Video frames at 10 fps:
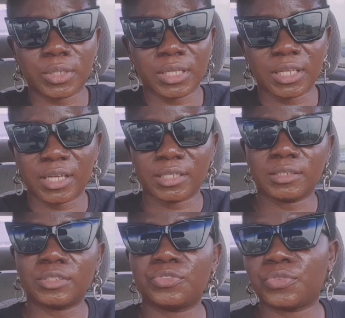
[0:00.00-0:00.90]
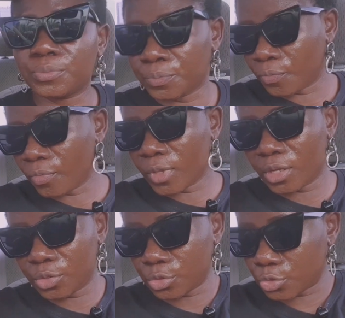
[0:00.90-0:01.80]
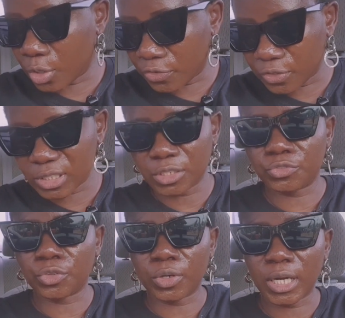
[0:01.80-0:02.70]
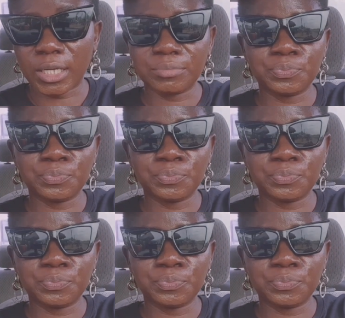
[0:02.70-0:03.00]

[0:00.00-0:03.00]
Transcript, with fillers: a client, you know, do her fitting for her.